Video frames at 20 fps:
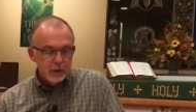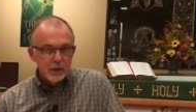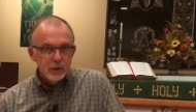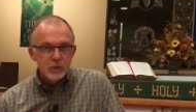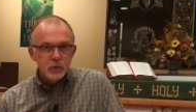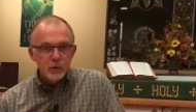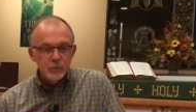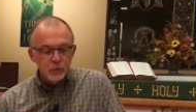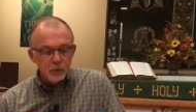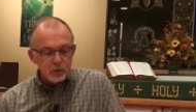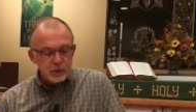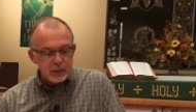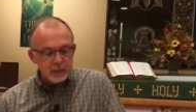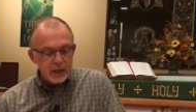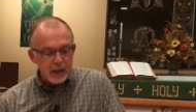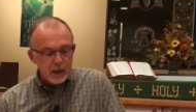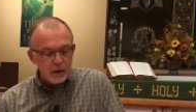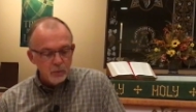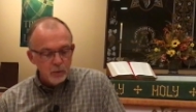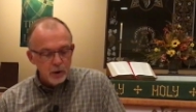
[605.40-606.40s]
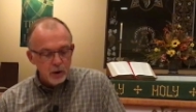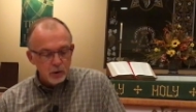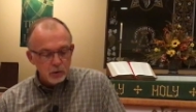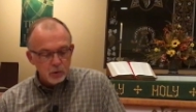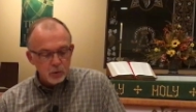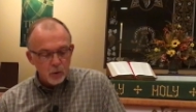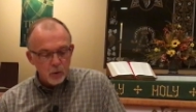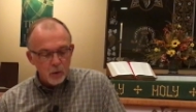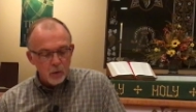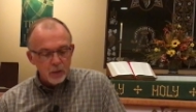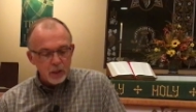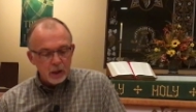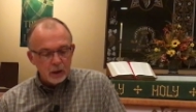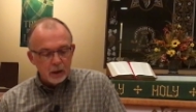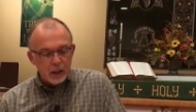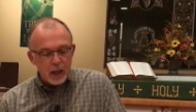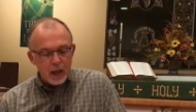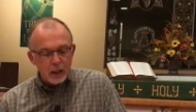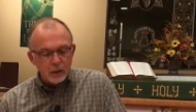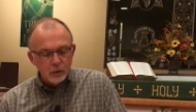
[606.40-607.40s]
So in verse 10, we are told that
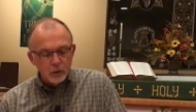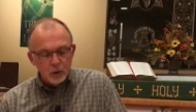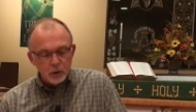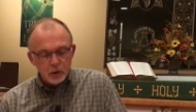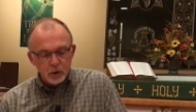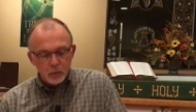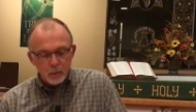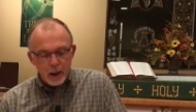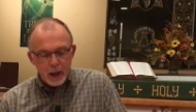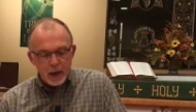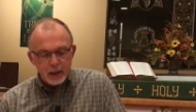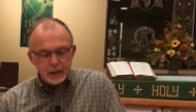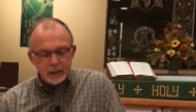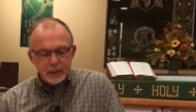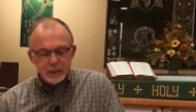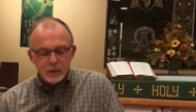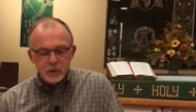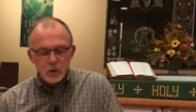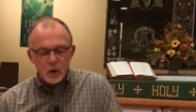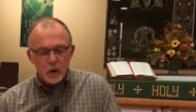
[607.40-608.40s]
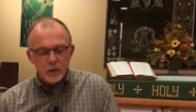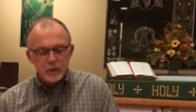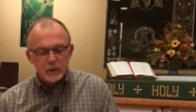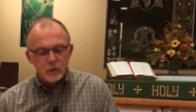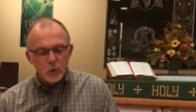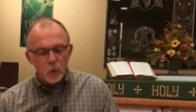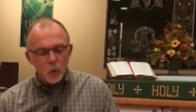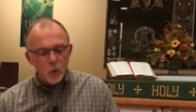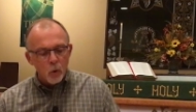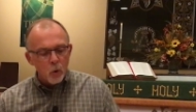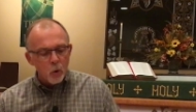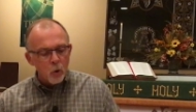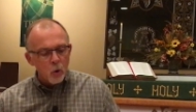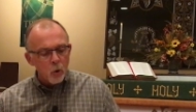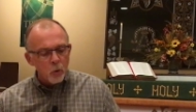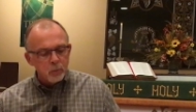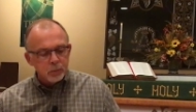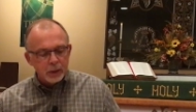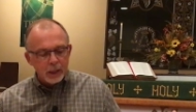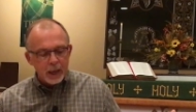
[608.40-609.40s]
Lot looked around and he saw that the
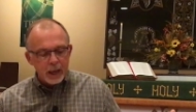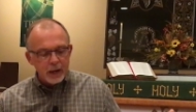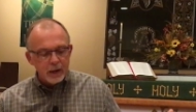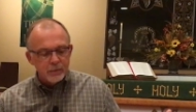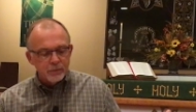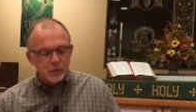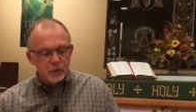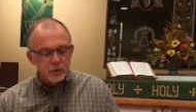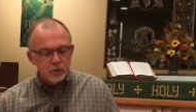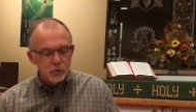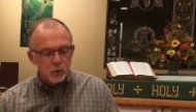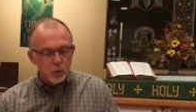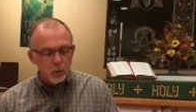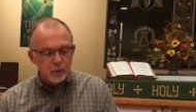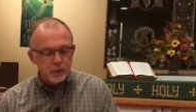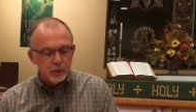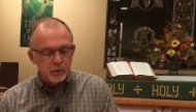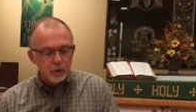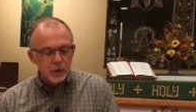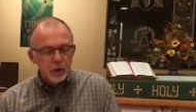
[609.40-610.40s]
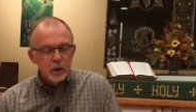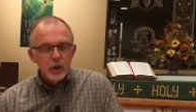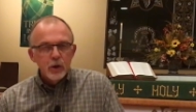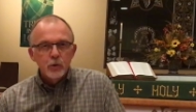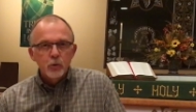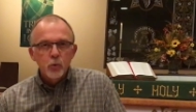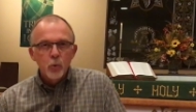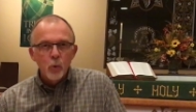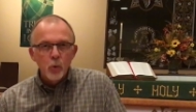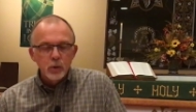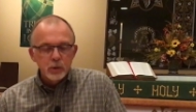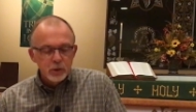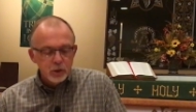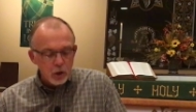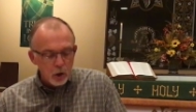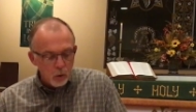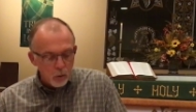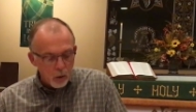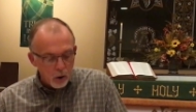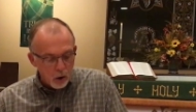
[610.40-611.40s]
whole plain of the Jordan towards
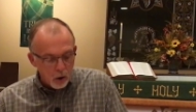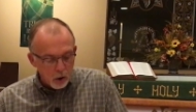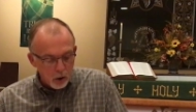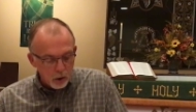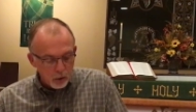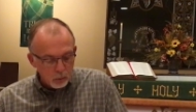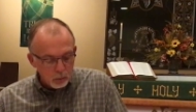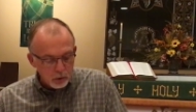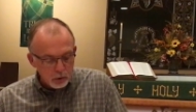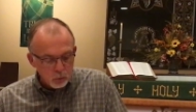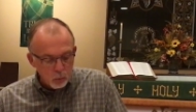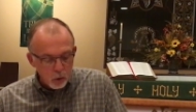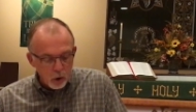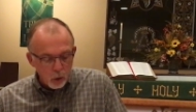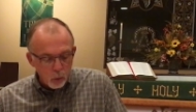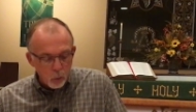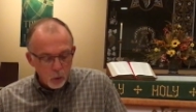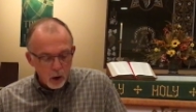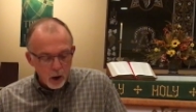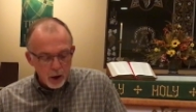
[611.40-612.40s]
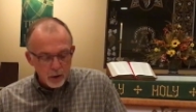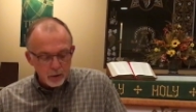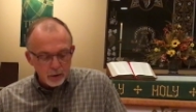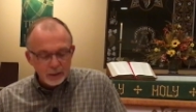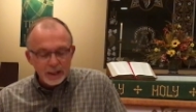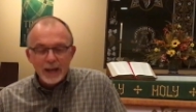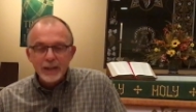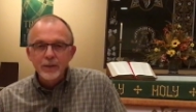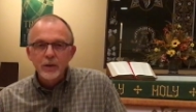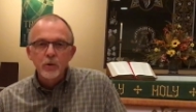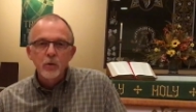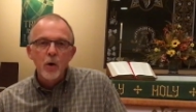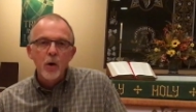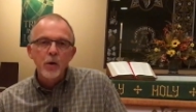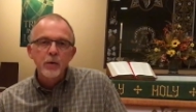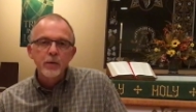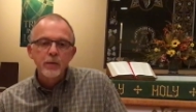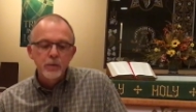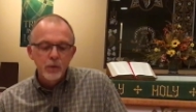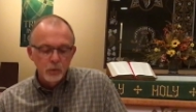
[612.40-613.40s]
Zoar was well watered, like the
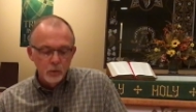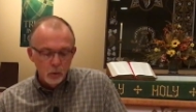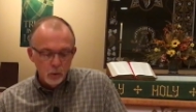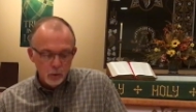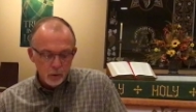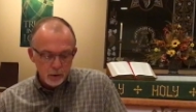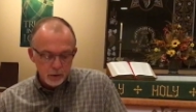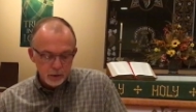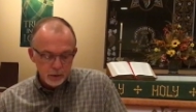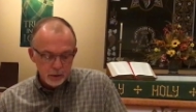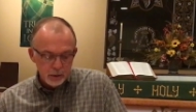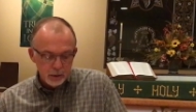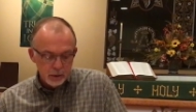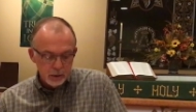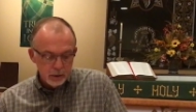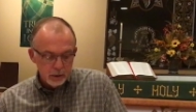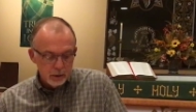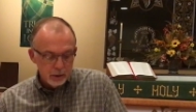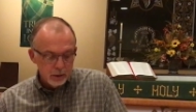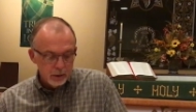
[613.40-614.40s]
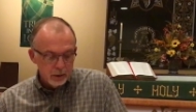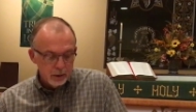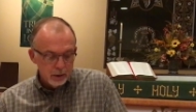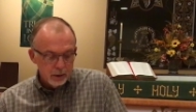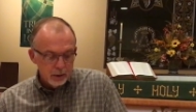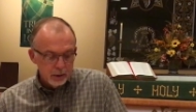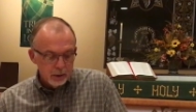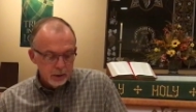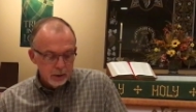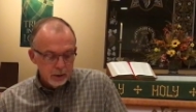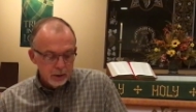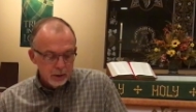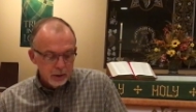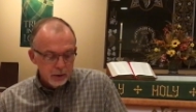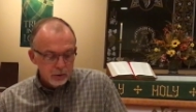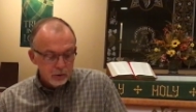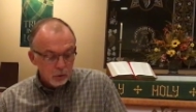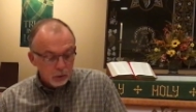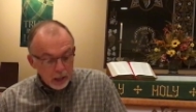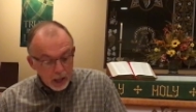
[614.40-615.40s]
garden of the Lord.
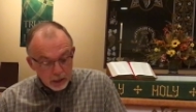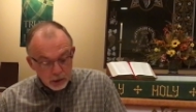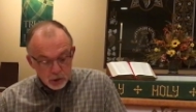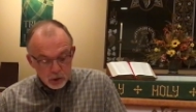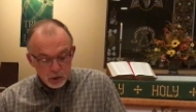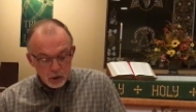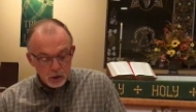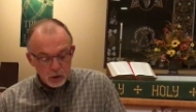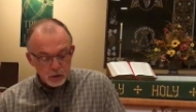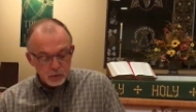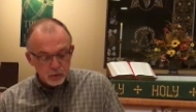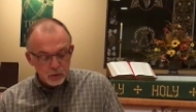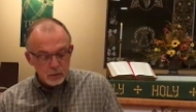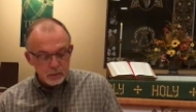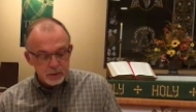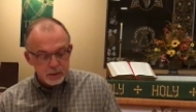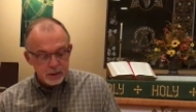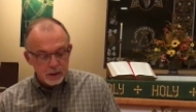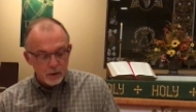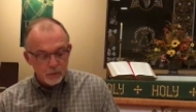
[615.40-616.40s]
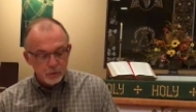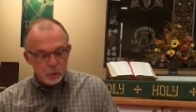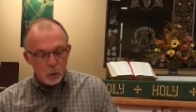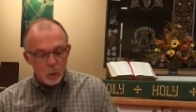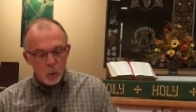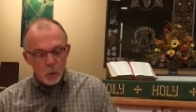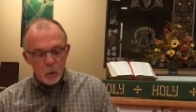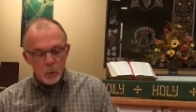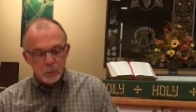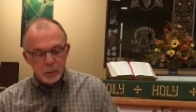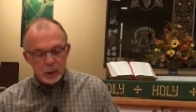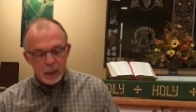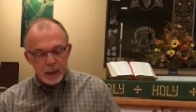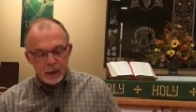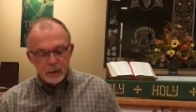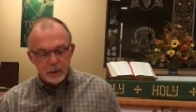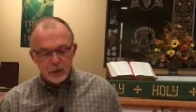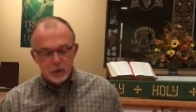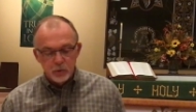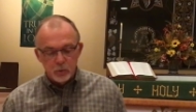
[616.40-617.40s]
So Lot chose for himself the whole plain
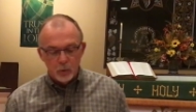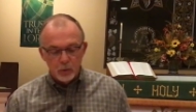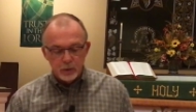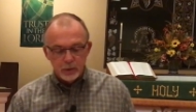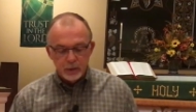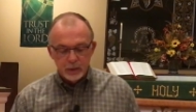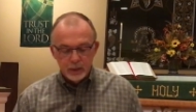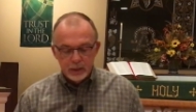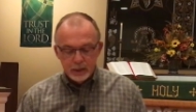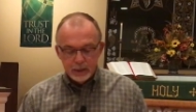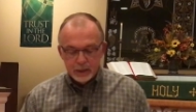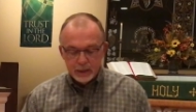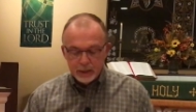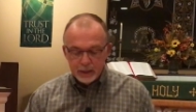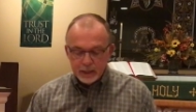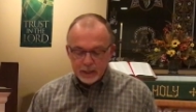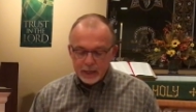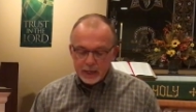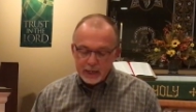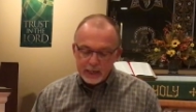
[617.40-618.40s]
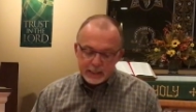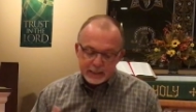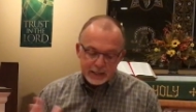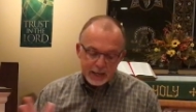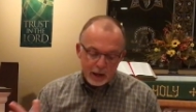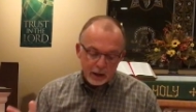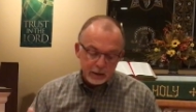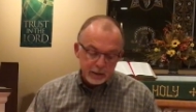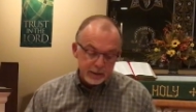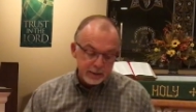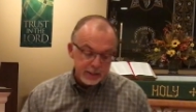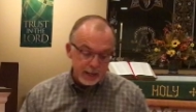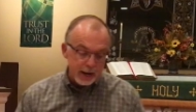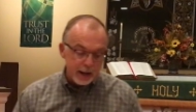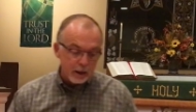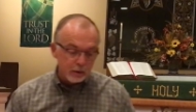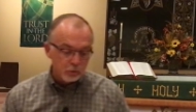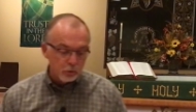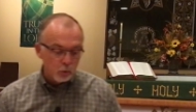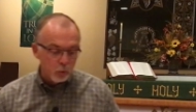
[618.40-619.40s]
of the Jordan, and he saw it set
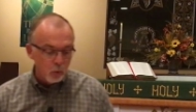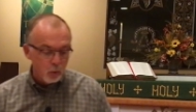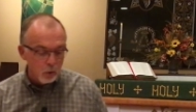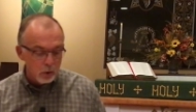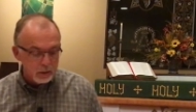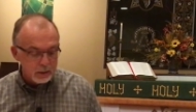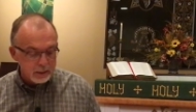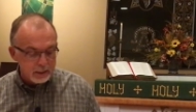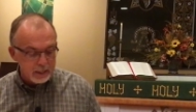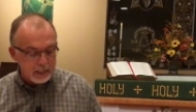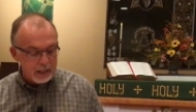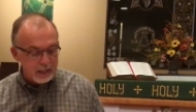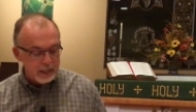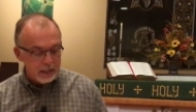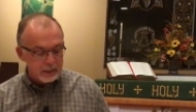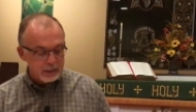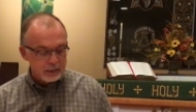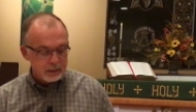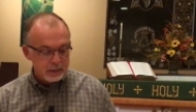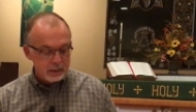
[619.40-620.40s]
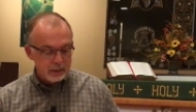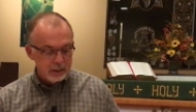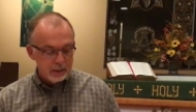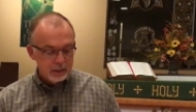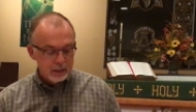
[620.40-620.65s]
out towards the east.